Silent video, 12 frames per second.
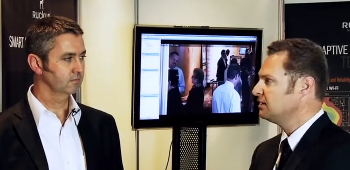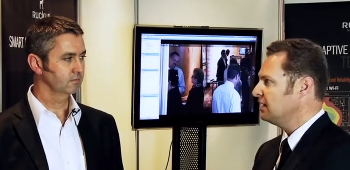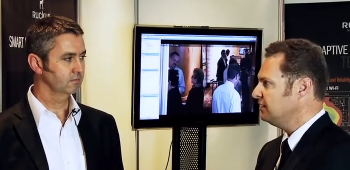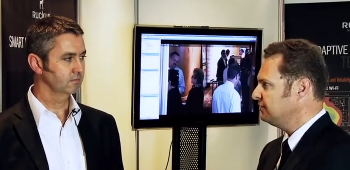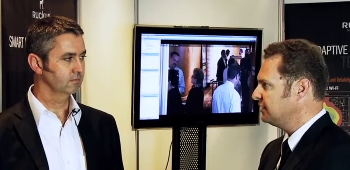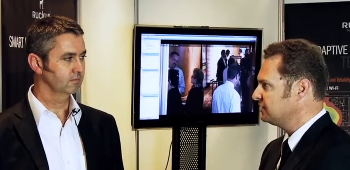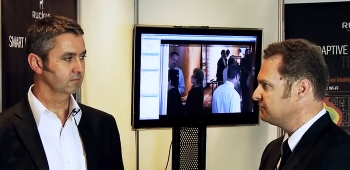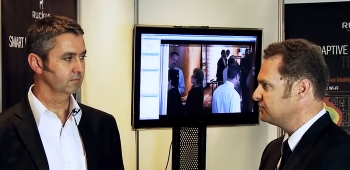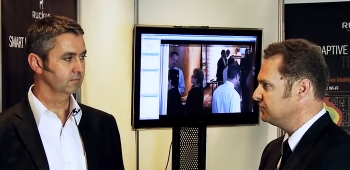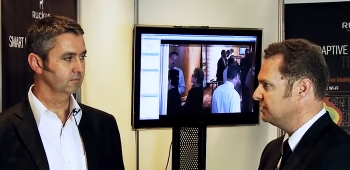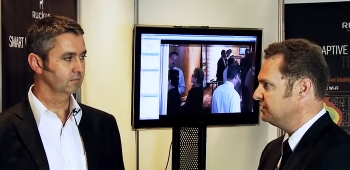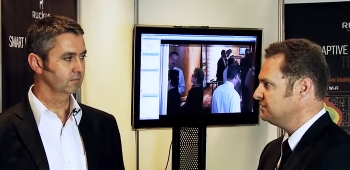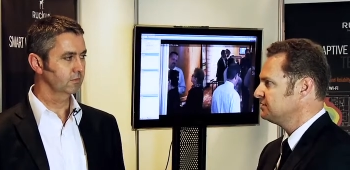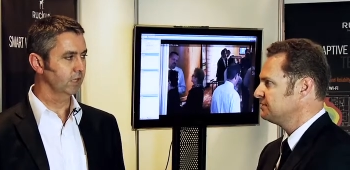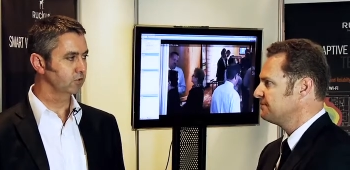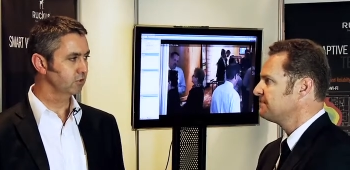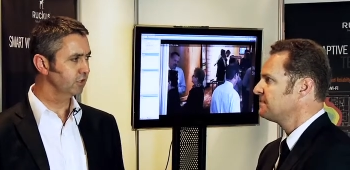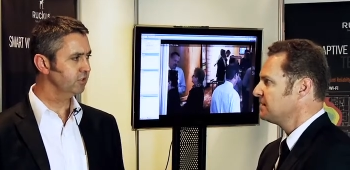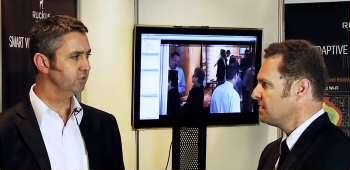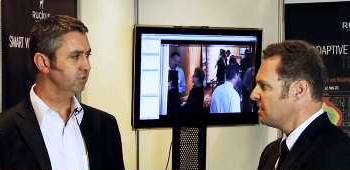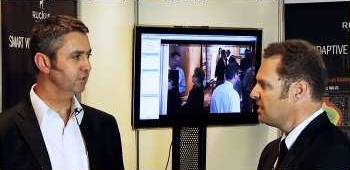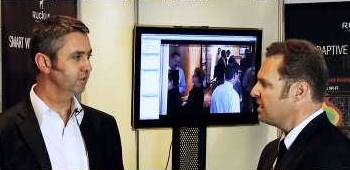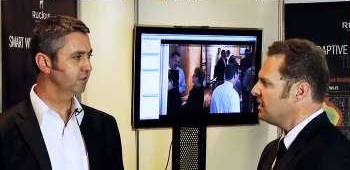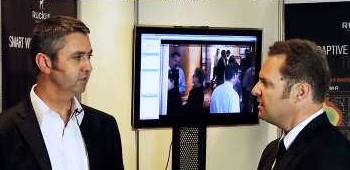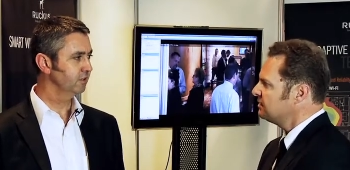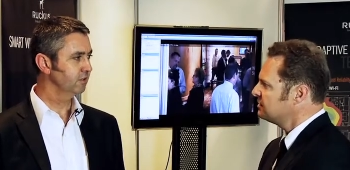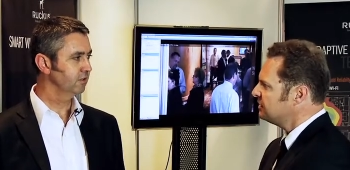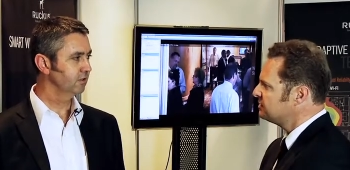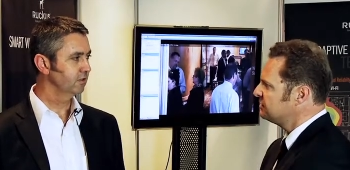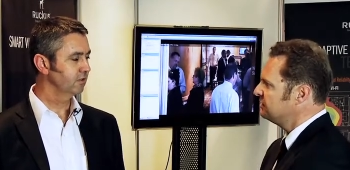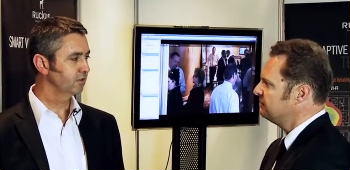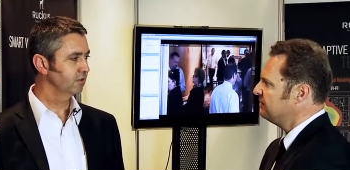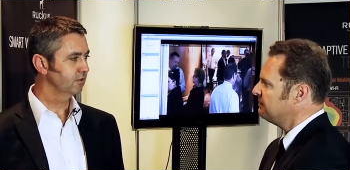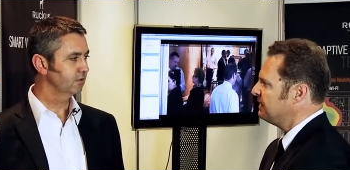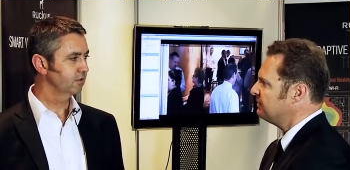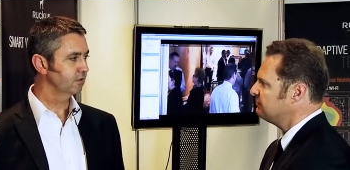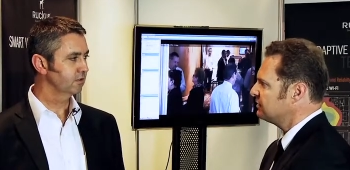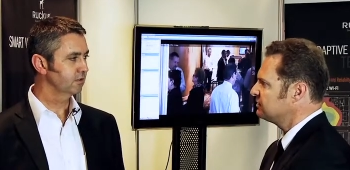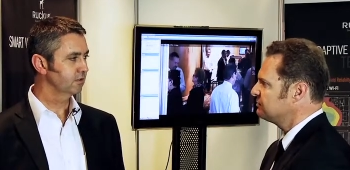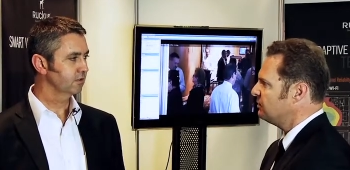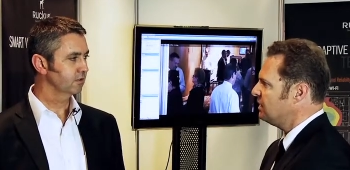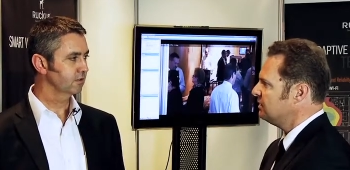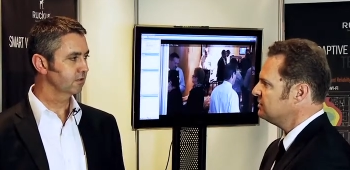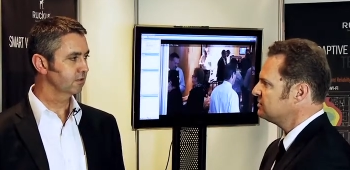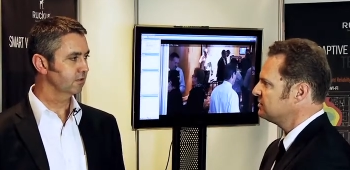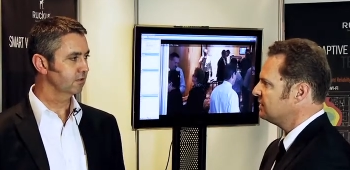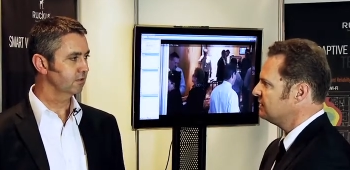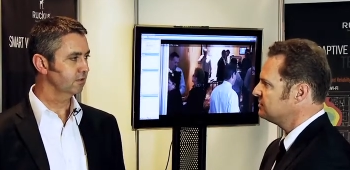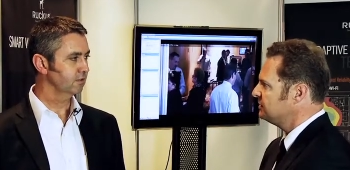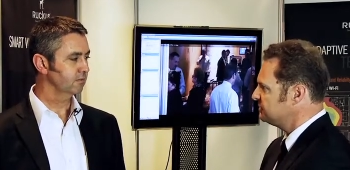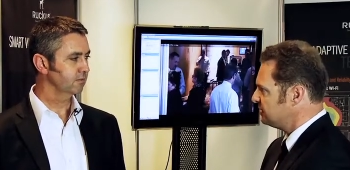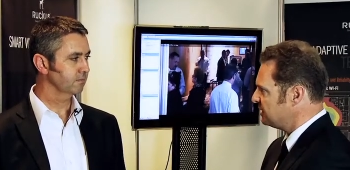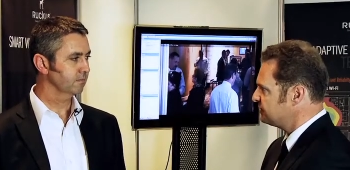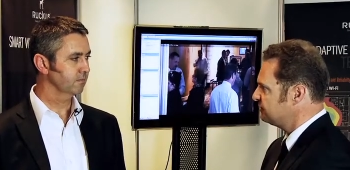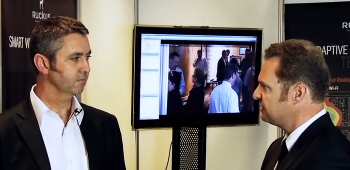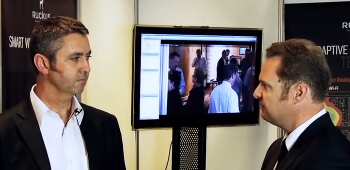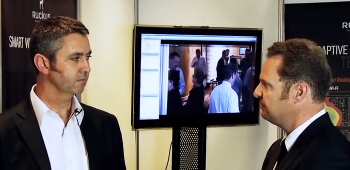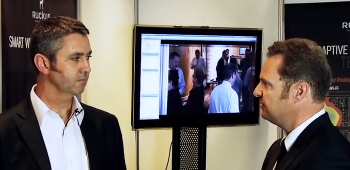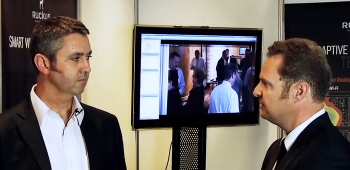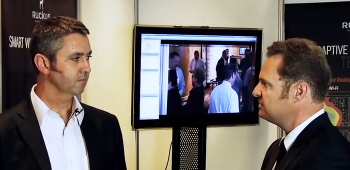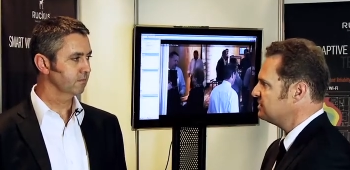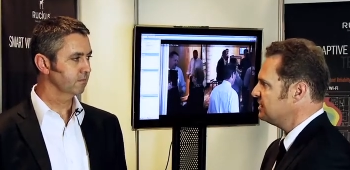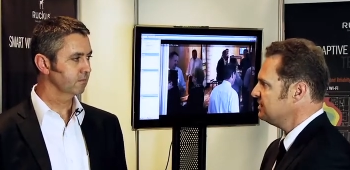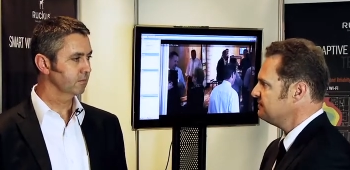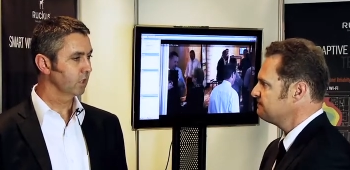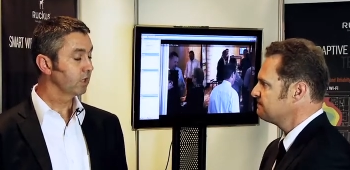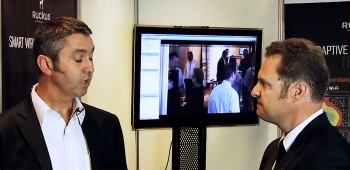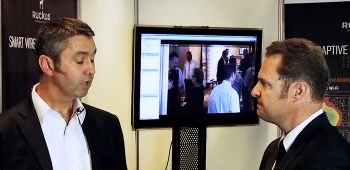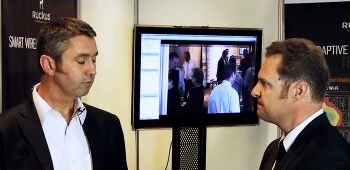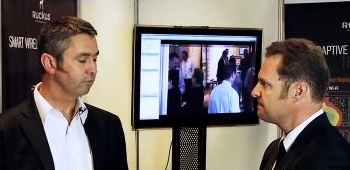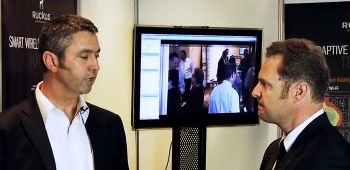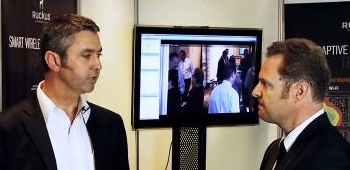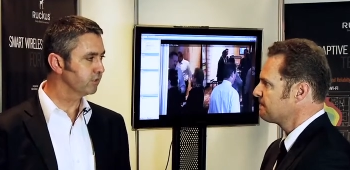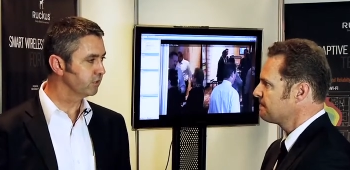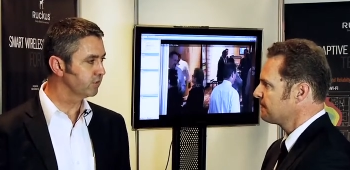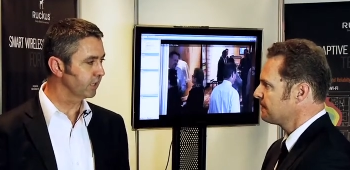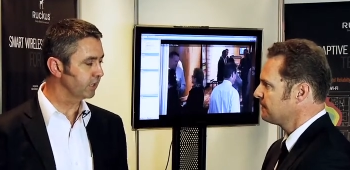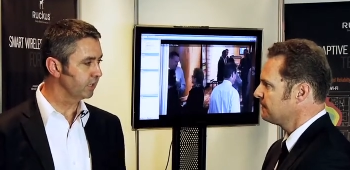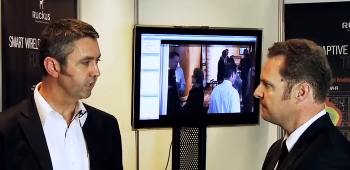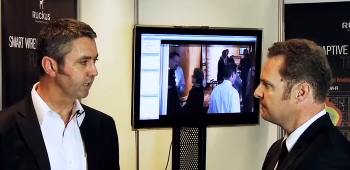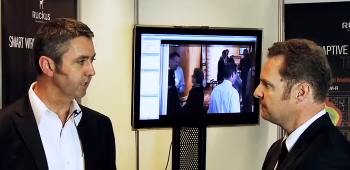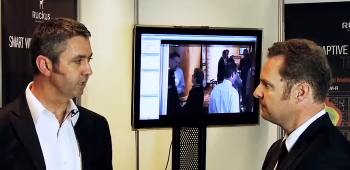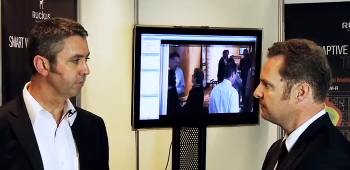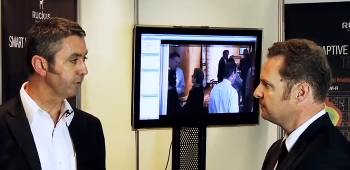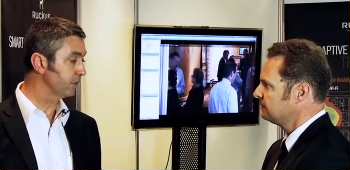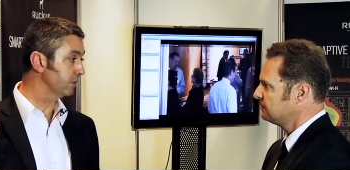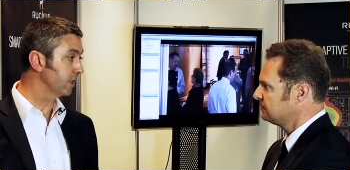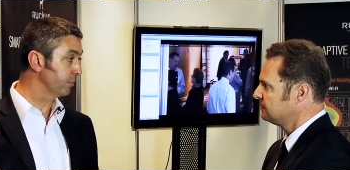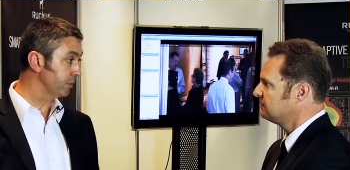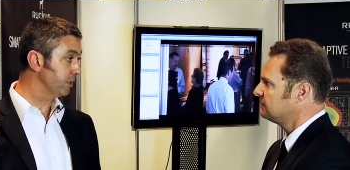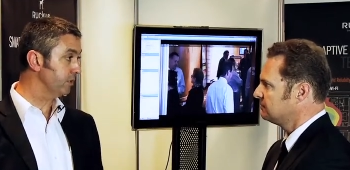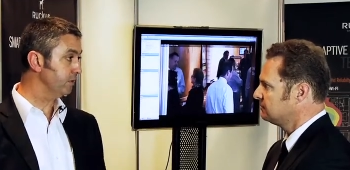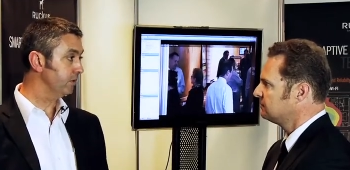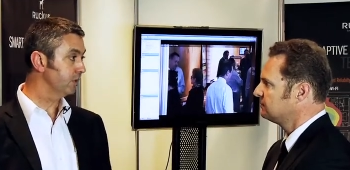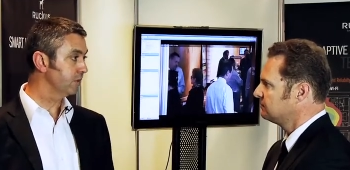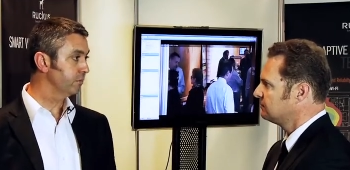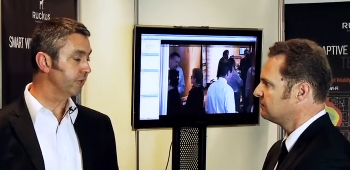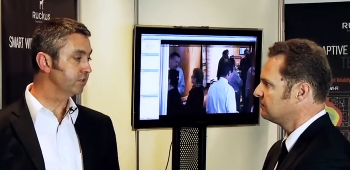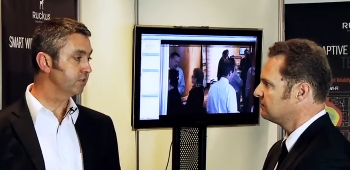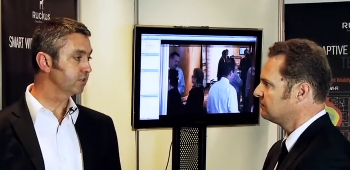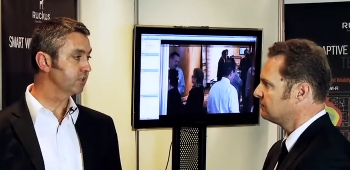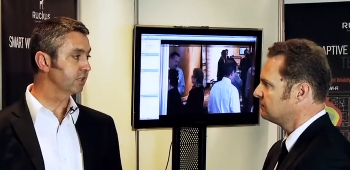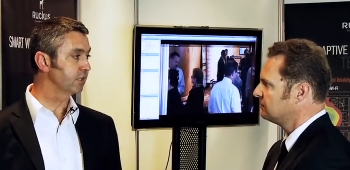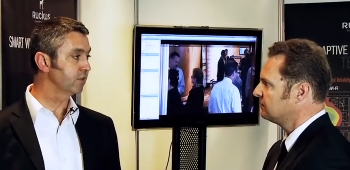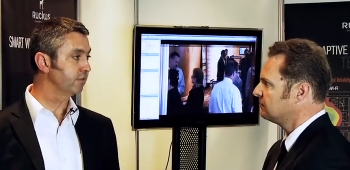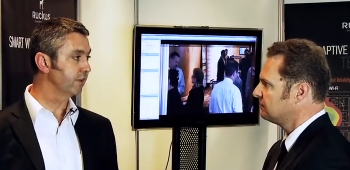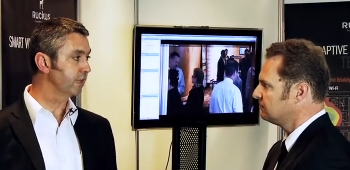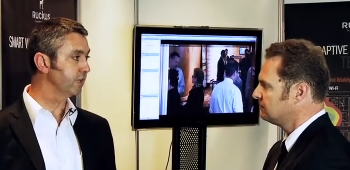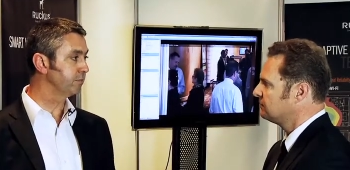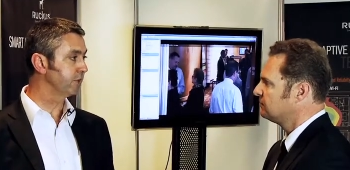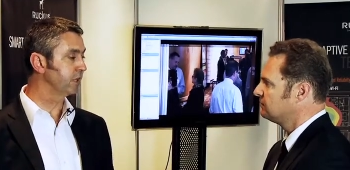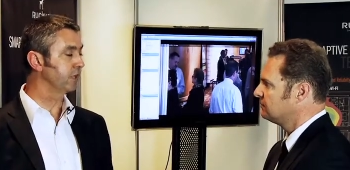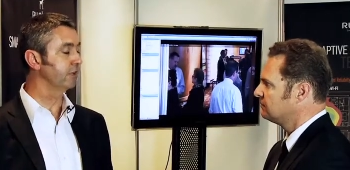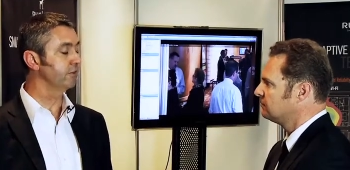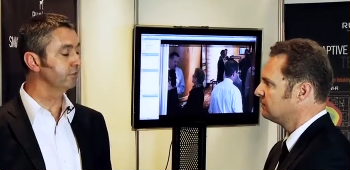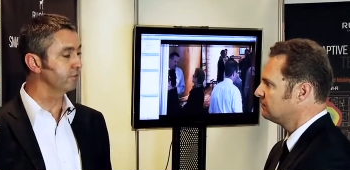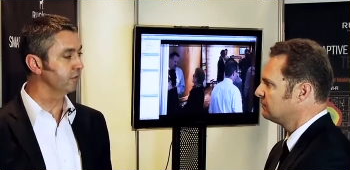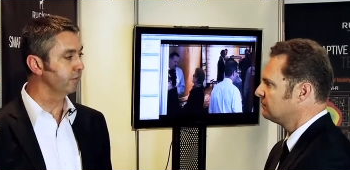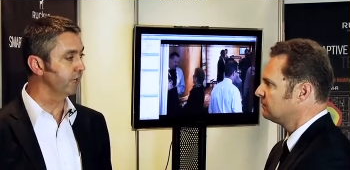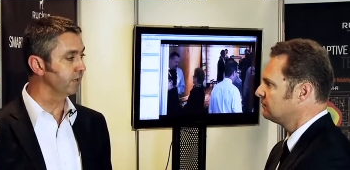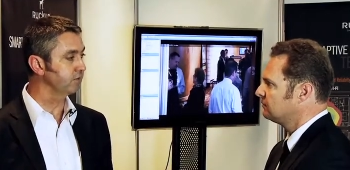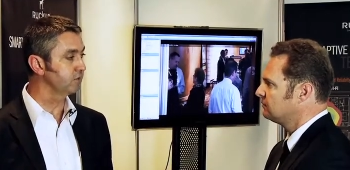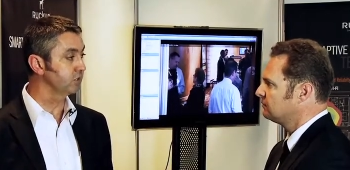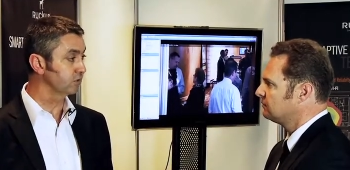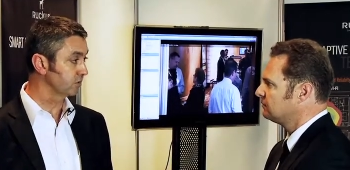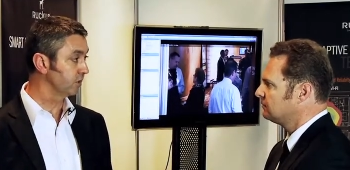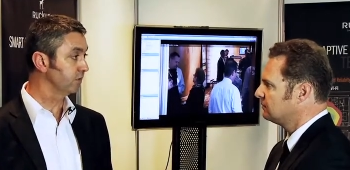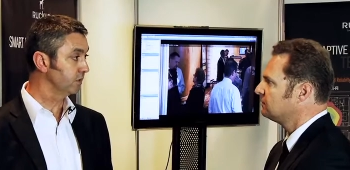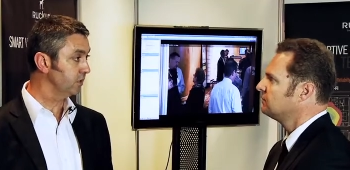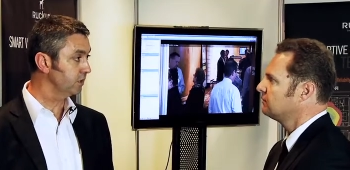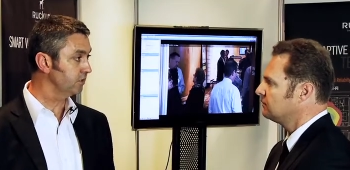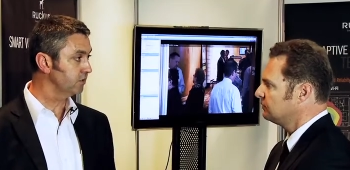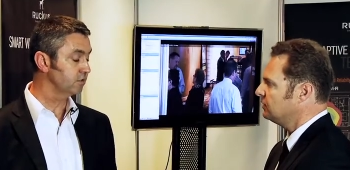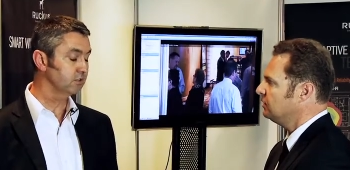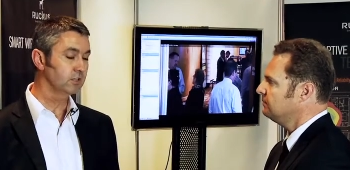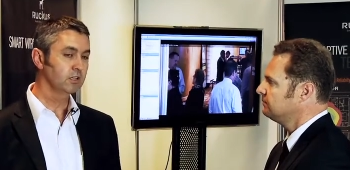Speaker 1: Carl, thanks for joining us. Thanks, Chris. Uh, tell us a little bit about Ruckus Wireless. Uh, it's an international company, I understand.
Speaker 2: Yeah, Ruckus is a uh, American company based in Silicon Valley, been going for about six or seven years.